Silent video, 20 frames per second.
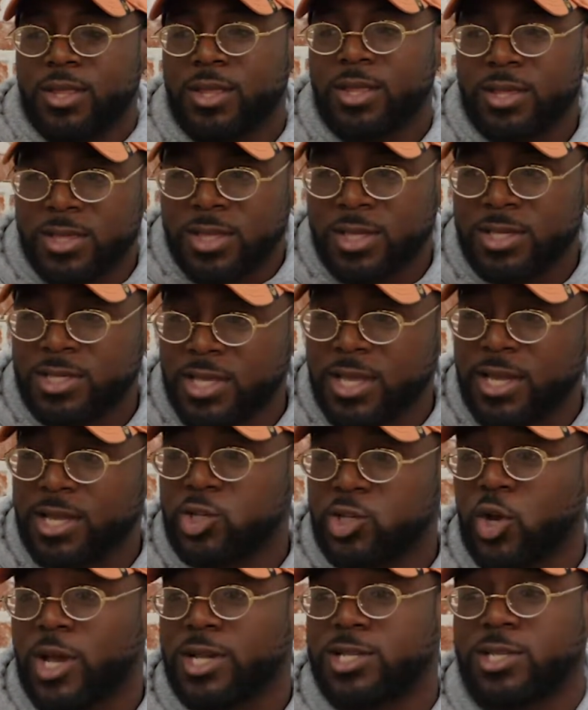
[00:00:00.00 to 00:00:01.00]
this
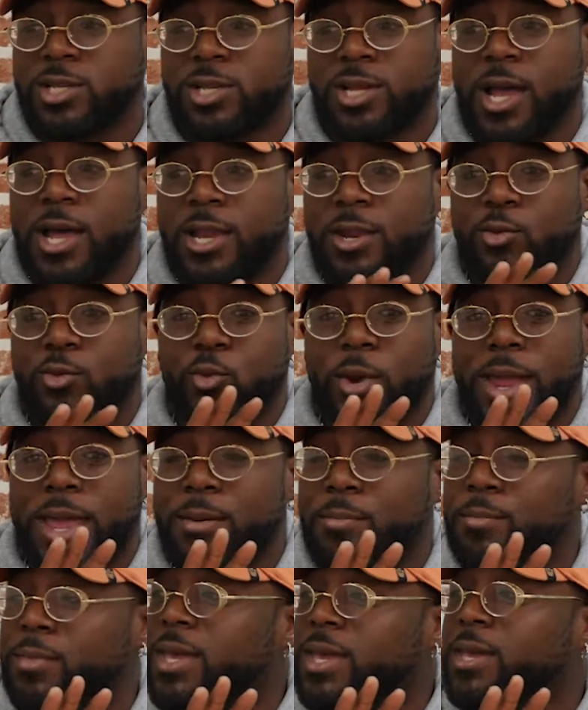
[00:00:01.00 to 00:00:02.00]
nigga tries to kind of
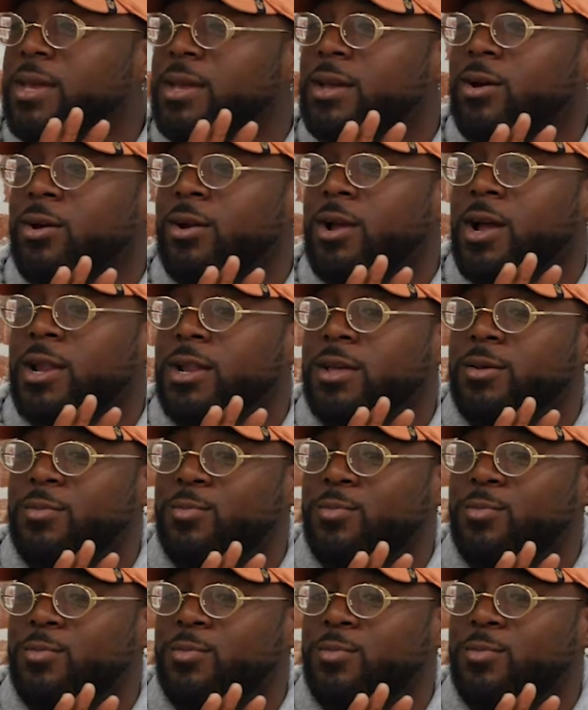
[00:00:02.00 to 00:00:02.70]
ram me or kind